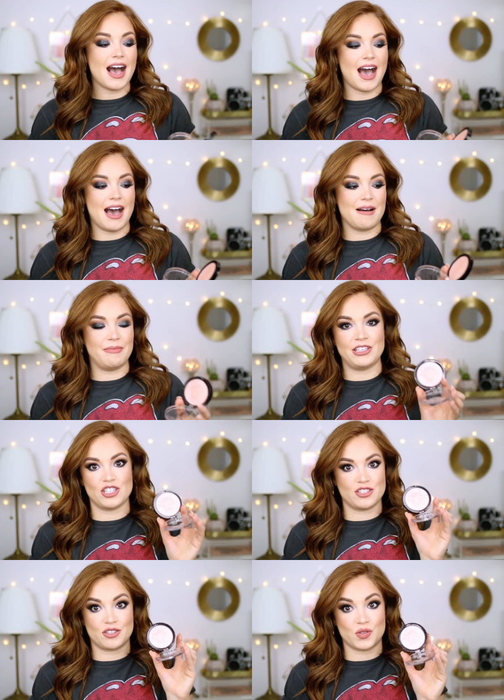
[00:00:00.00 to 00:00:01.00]
Um, it
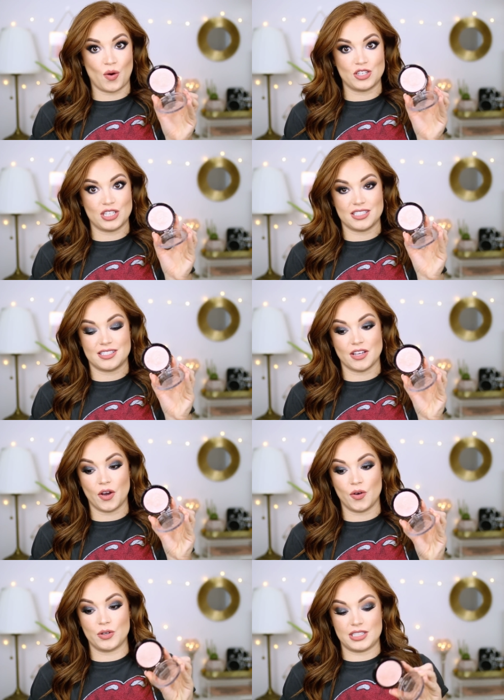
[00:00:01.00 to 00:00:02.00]
just looks gorgeous.
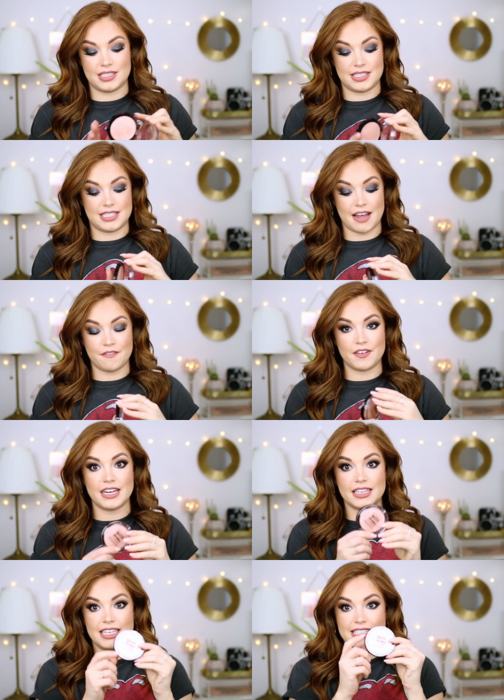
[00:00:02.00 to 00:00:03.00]
So
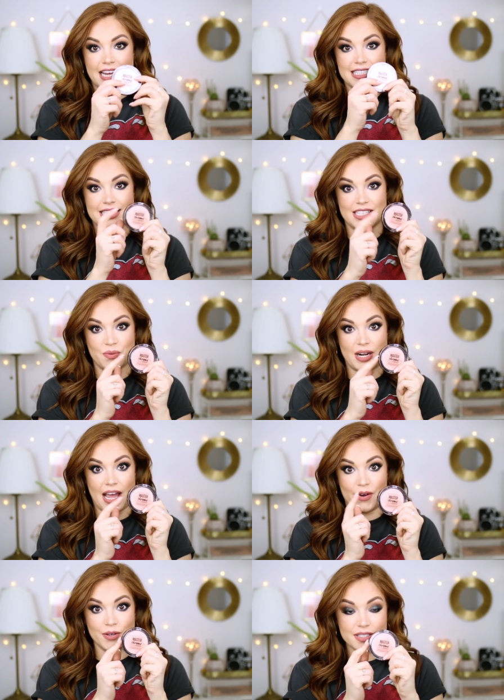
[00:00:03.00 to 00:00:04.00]
definitely test this one
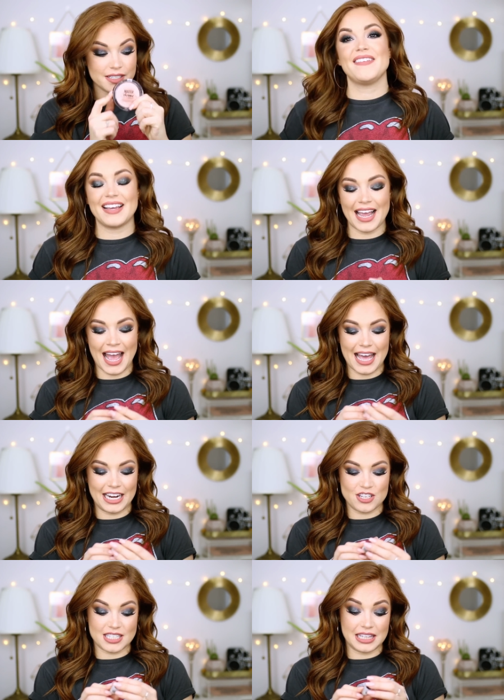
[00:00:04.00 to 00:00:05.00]
out. One thing I
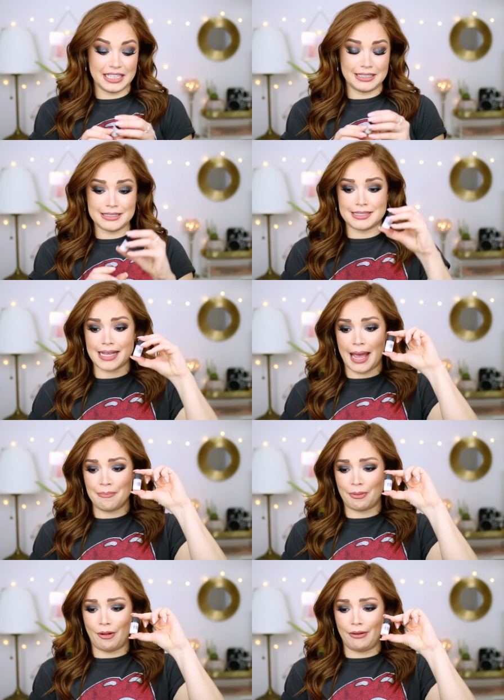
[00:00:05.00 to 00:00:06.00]
had in just a little
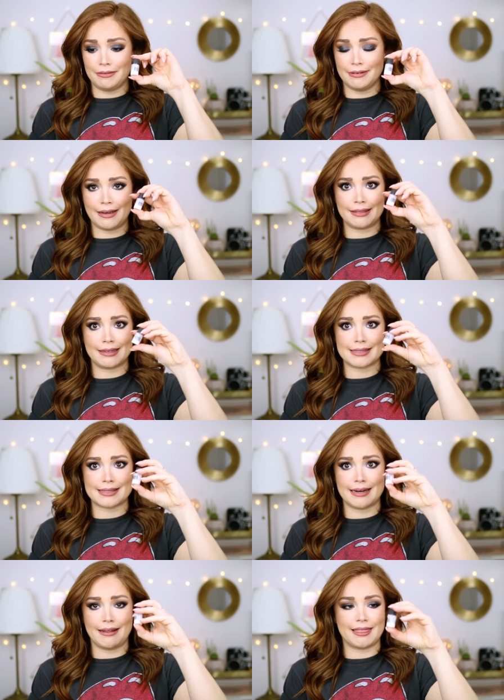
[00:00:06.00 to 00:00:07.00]
sample, look at this
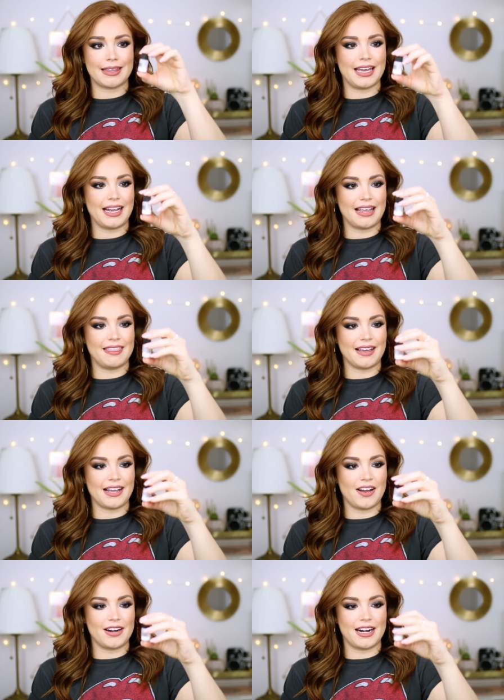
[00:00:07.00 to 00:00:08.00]
little thing. I think
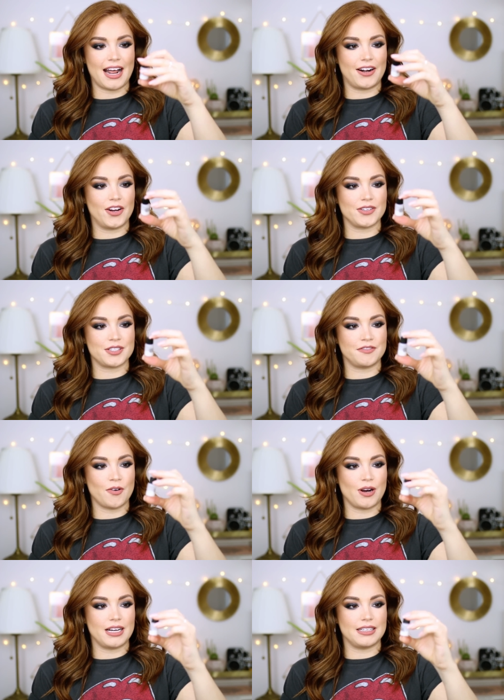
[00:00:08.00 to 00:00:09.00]
I got it, I don't know,
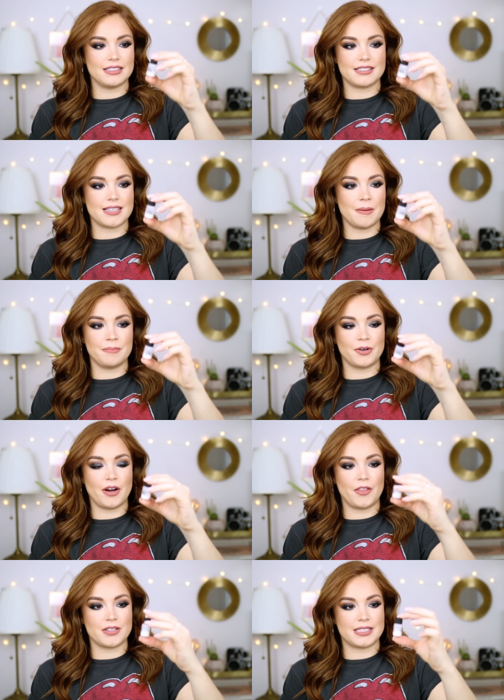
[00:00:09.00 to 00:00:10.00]
Sephora something
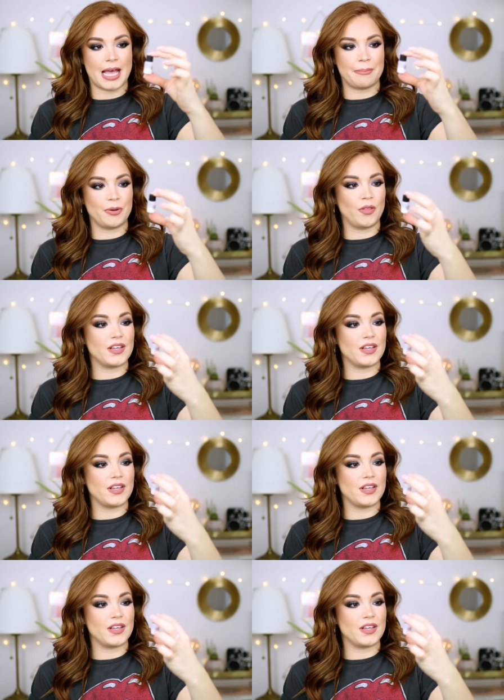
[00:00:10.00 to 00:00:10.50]
or other sample.